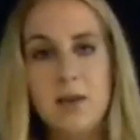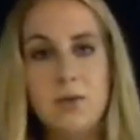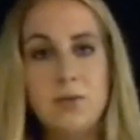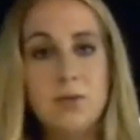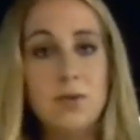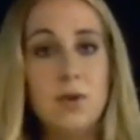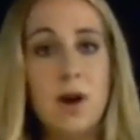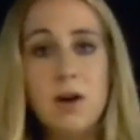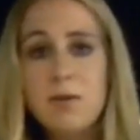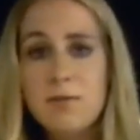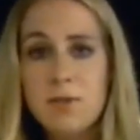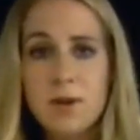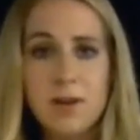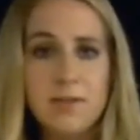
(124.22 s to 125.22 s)
you to
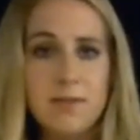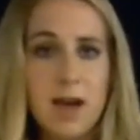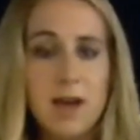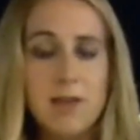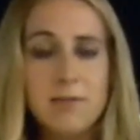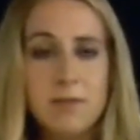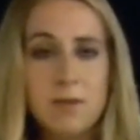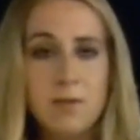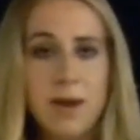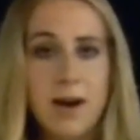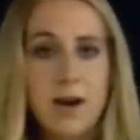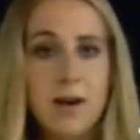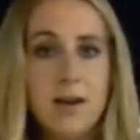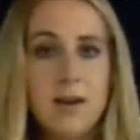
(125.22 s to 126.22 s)
145 for
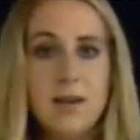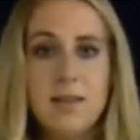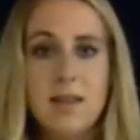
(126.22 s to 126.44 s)
rare.